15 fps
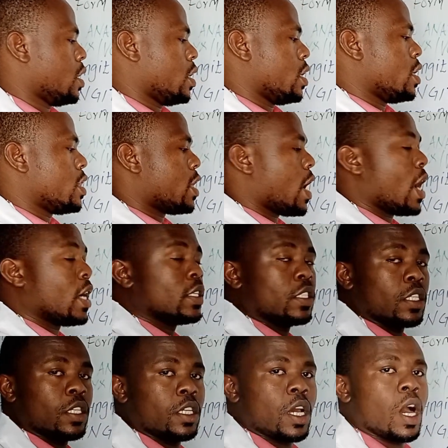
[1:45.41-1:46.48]
in the
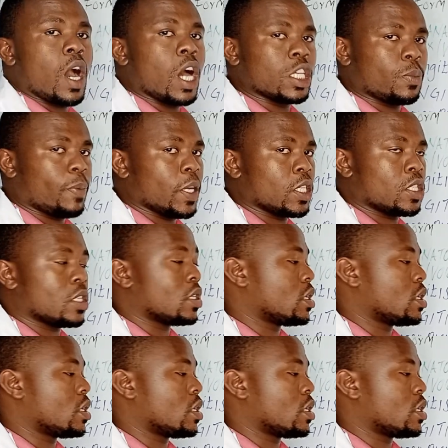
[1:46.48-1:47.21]
anterior aspect